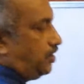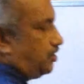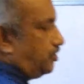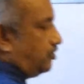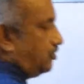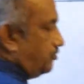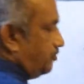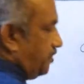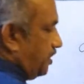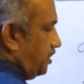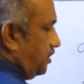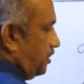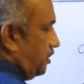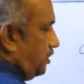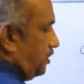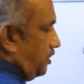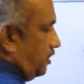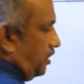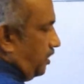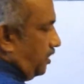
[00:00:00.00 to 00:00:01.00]
should be,
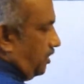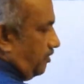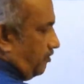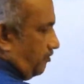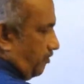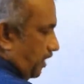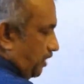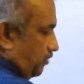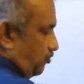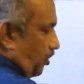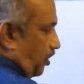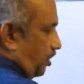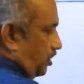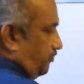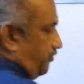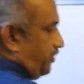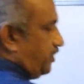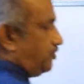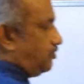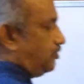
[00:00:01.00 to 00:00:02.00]
by what
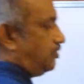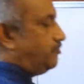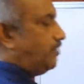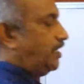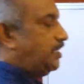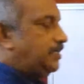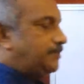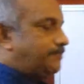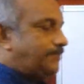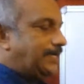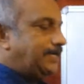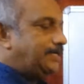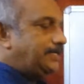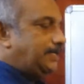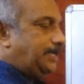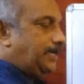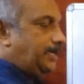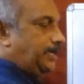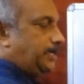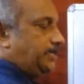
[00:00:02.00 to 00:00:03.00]
we should multiply
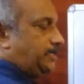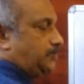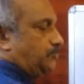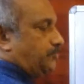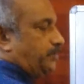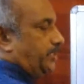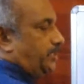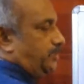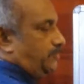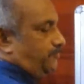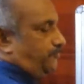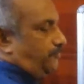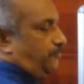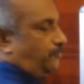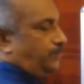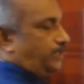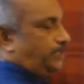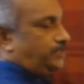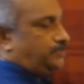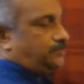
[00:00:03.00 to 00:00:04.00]
a to get
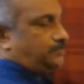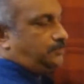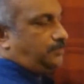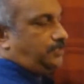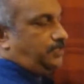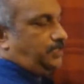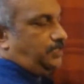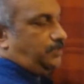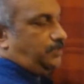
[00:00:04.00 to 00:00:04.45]
4a square,